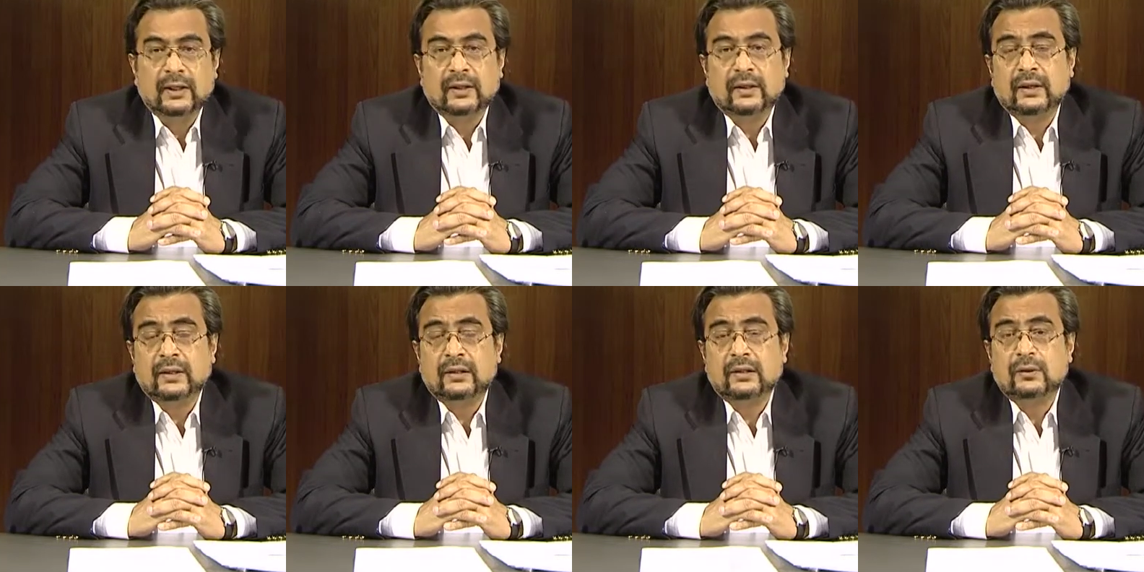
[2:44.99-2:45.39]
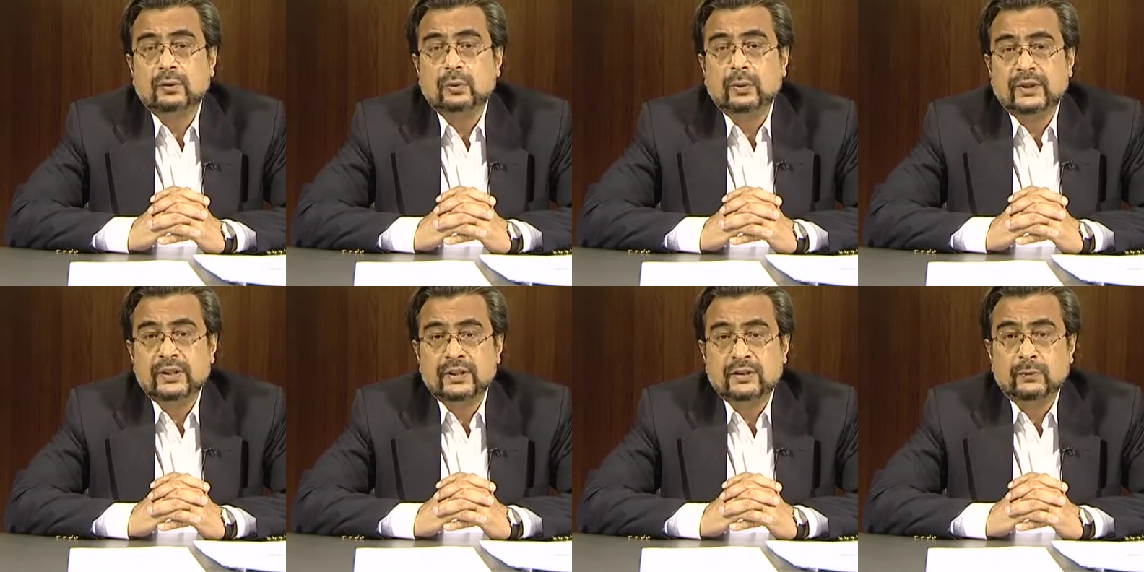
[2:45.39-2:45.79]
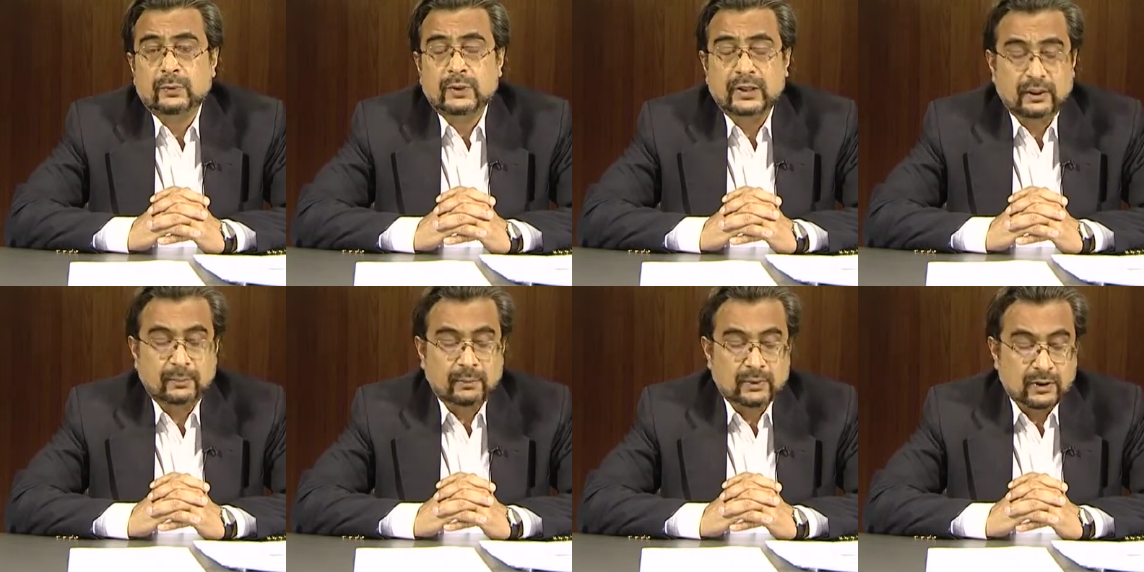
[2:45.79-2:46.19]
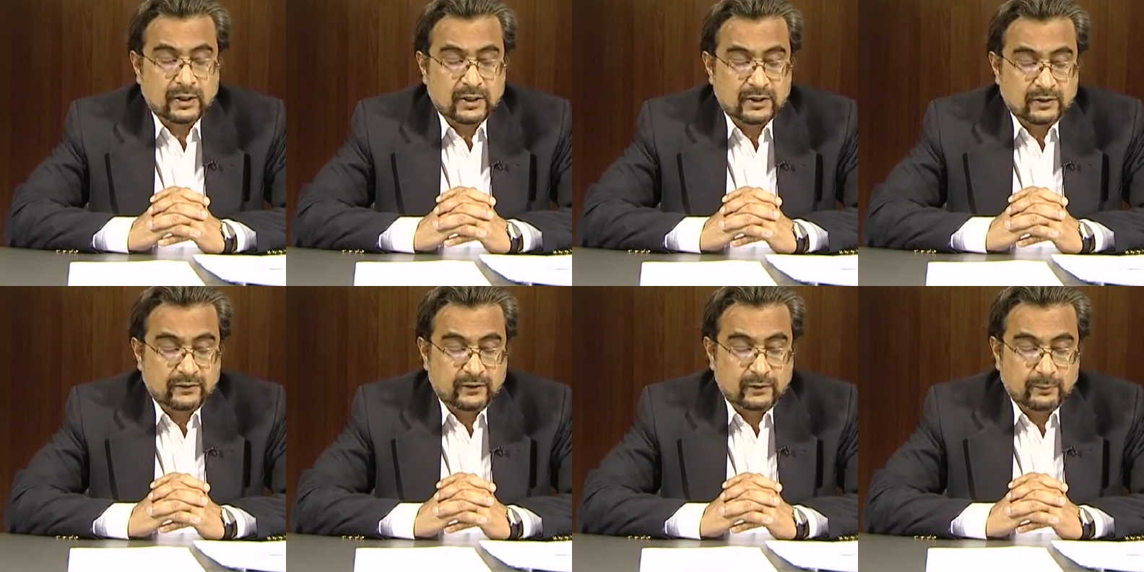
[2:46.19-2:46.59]
it too is weak
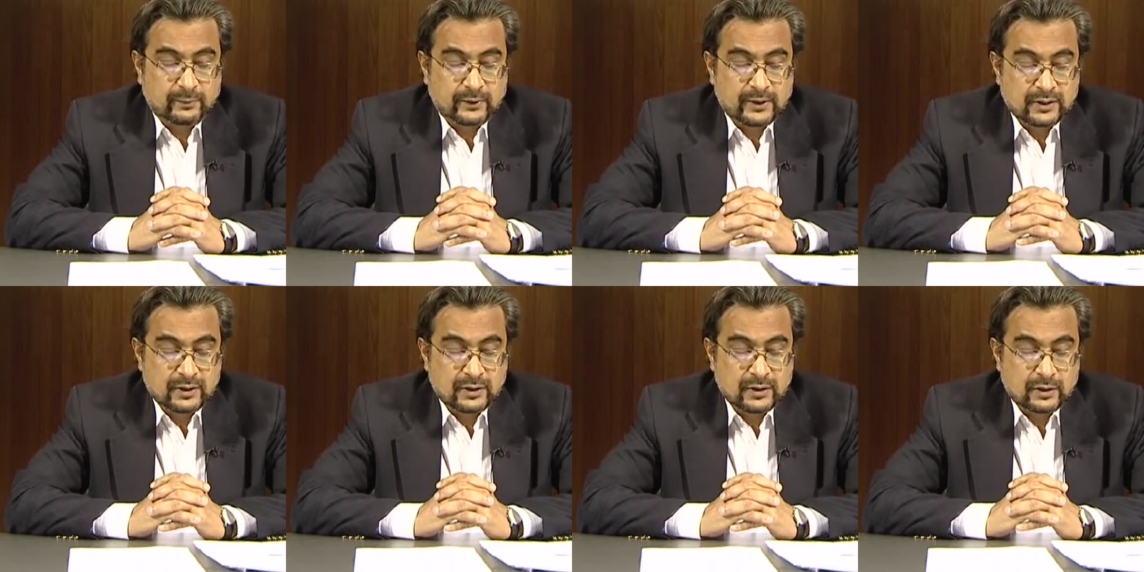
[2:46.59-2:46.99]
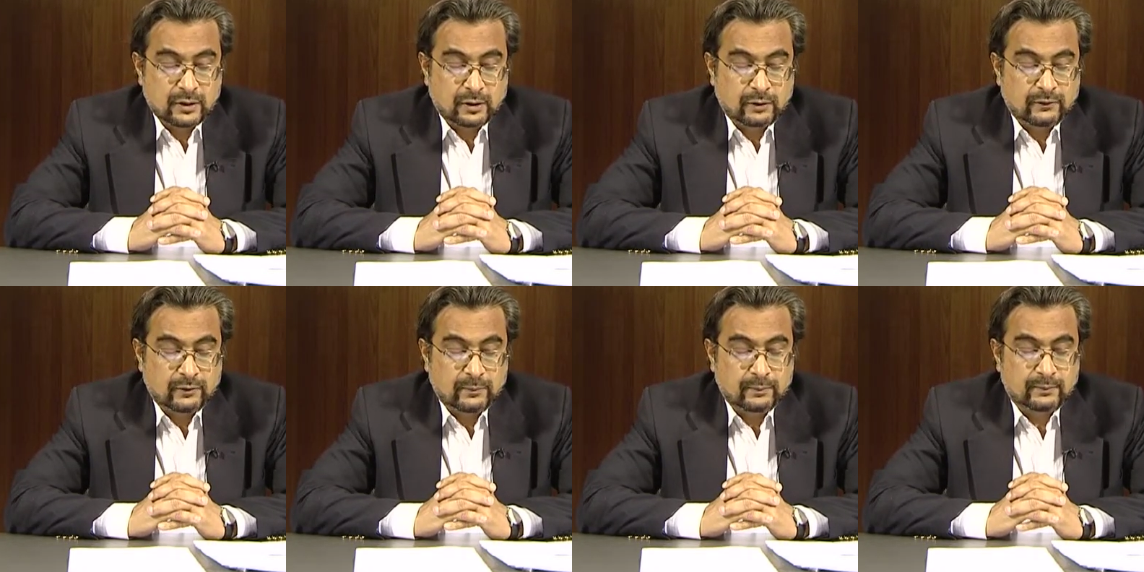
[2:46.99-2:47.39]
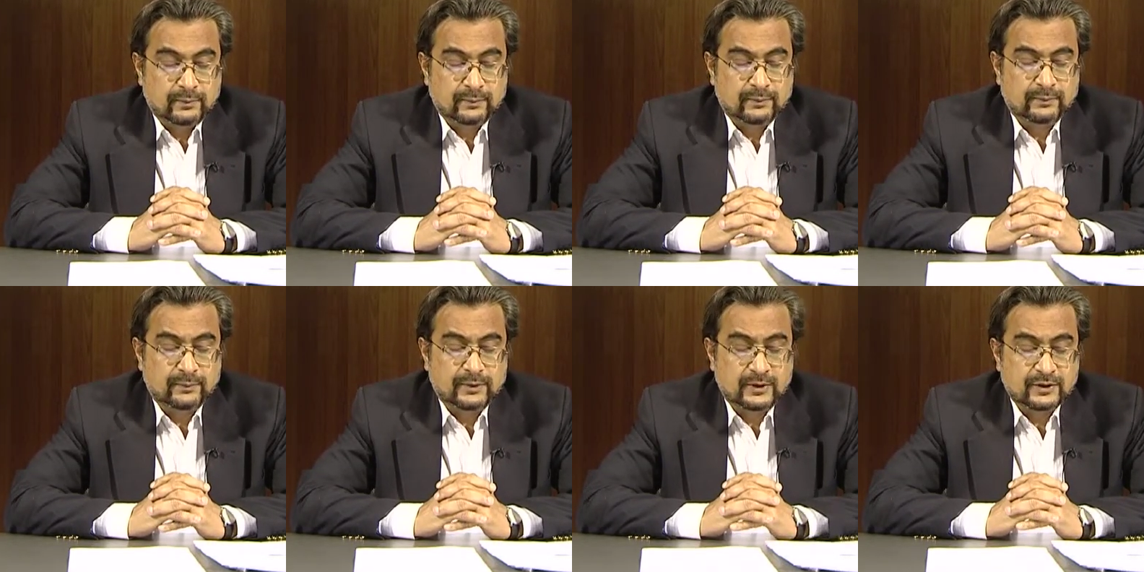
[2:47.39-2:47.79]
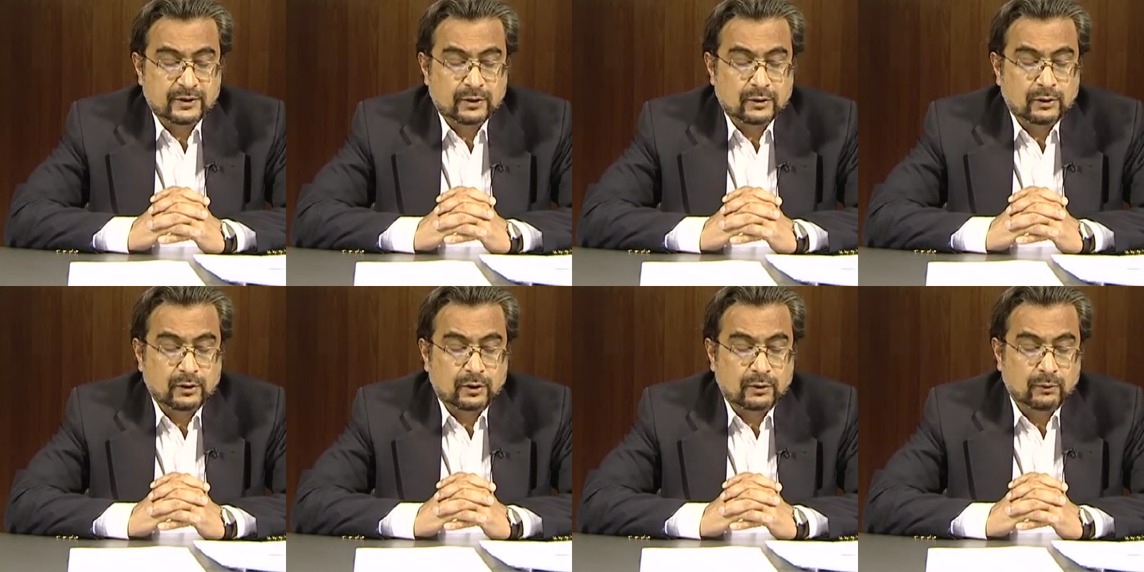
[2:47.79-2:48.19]
because of the presence of a
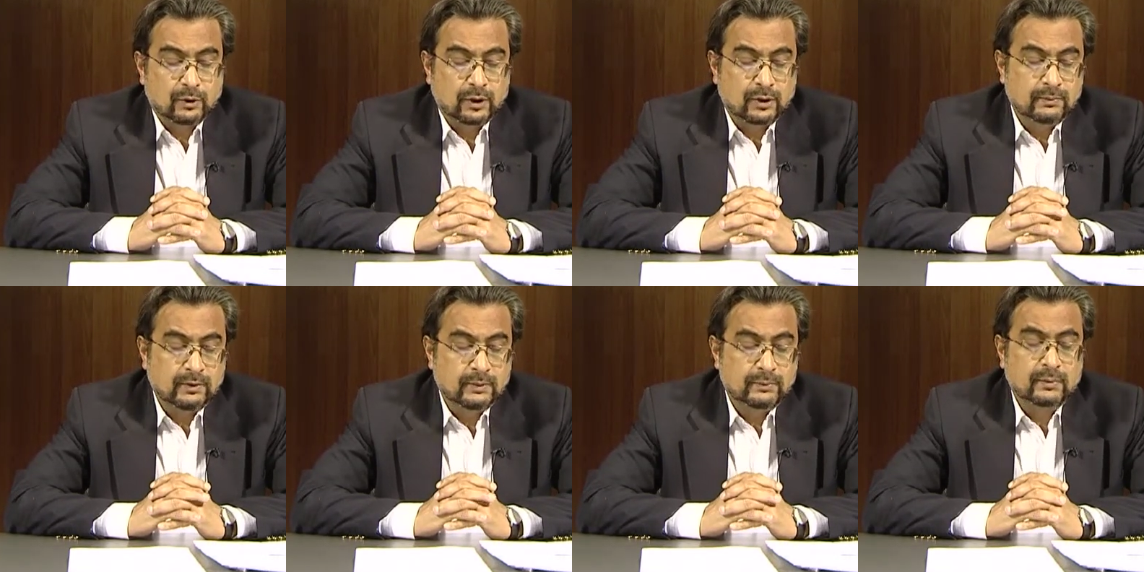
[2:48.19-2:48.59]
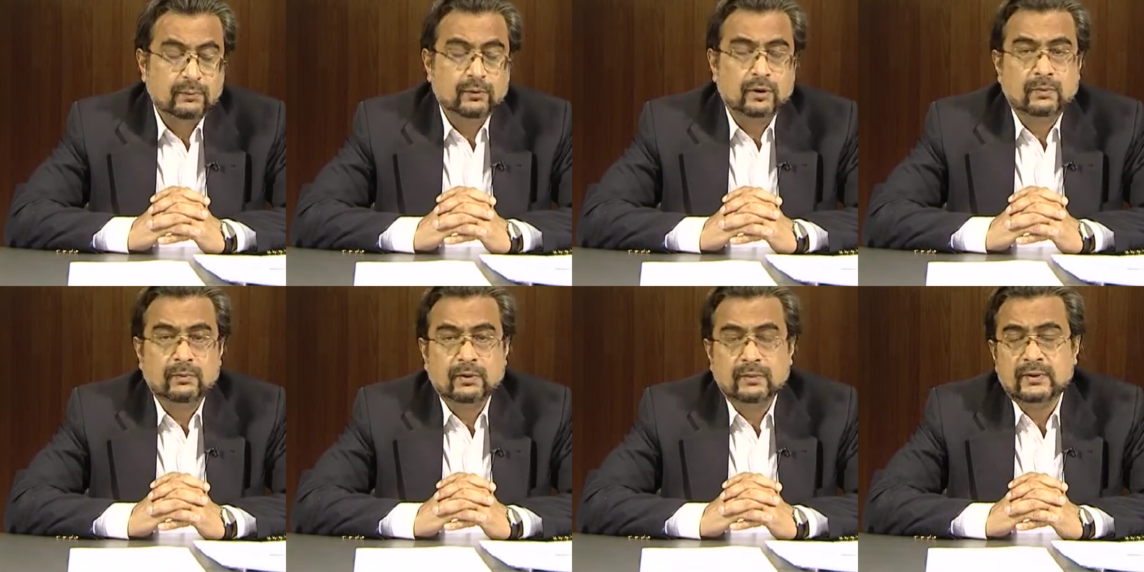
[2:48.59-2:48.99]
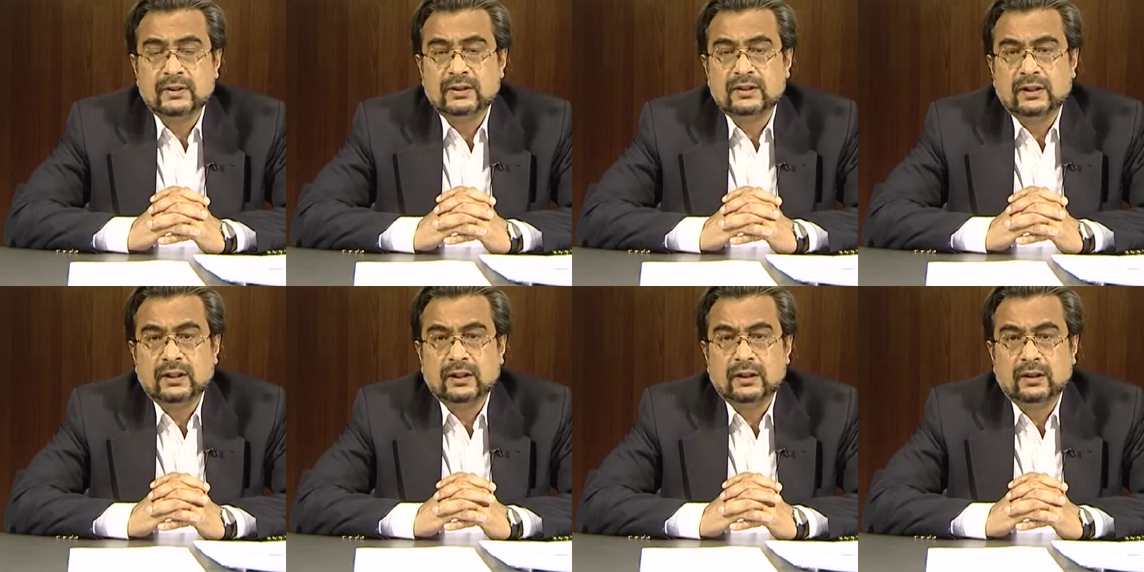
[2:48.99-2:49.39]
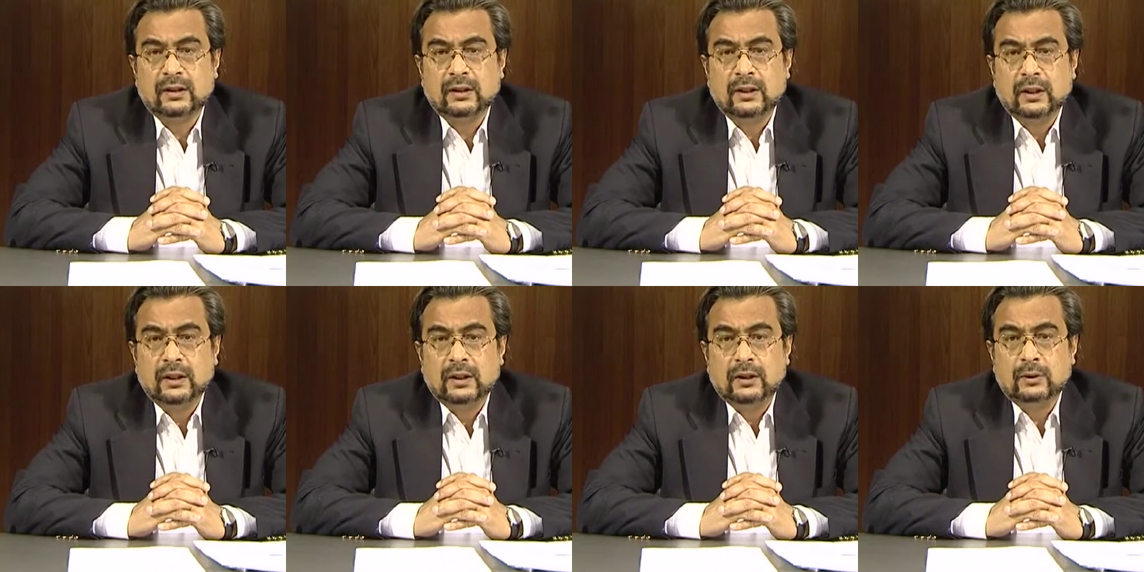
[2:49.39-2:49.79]
person called Muhammad bin Sada,